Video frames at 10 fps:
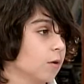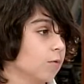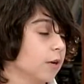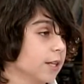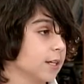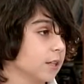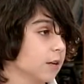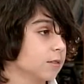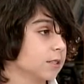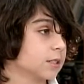really
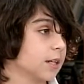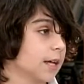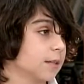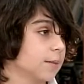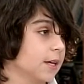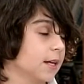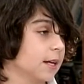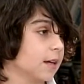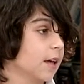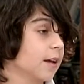close at the
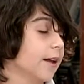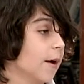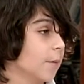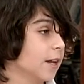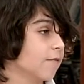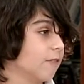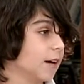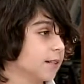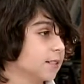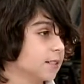beginning, not many
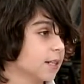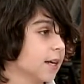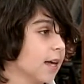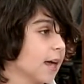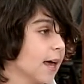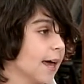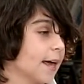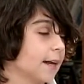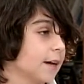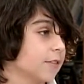fights,
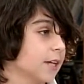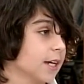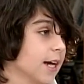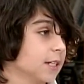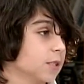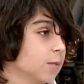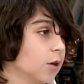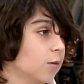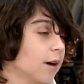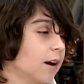and I think as the
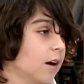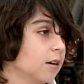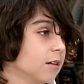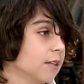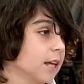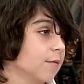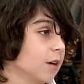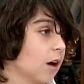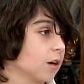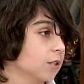book went on, they even
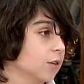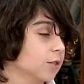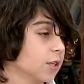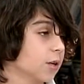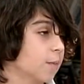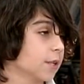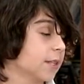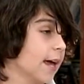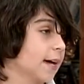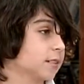got closer, but
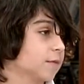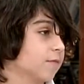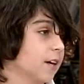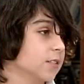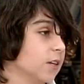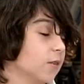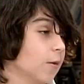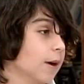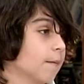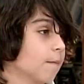they had some fights on the
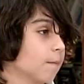way.